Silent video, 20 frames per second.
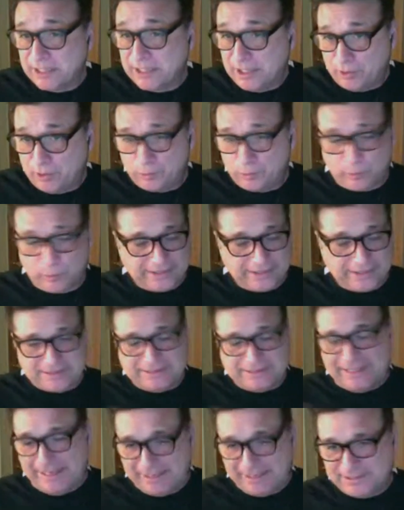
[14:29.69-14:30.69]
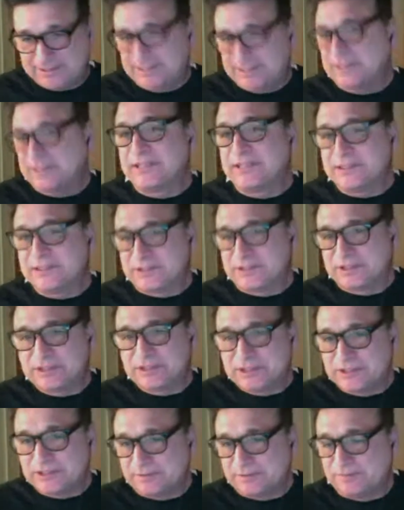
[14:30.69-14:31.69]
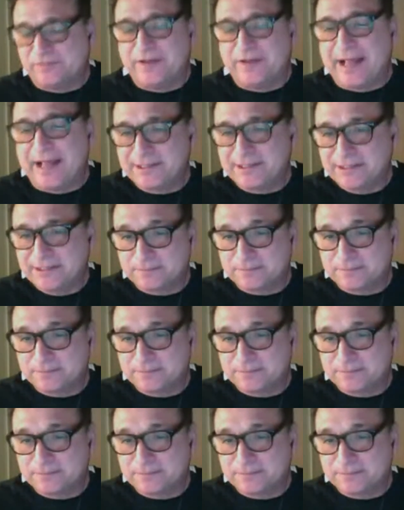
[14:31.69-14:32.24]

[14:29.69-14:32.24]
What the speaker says: who writes text that says this is in fact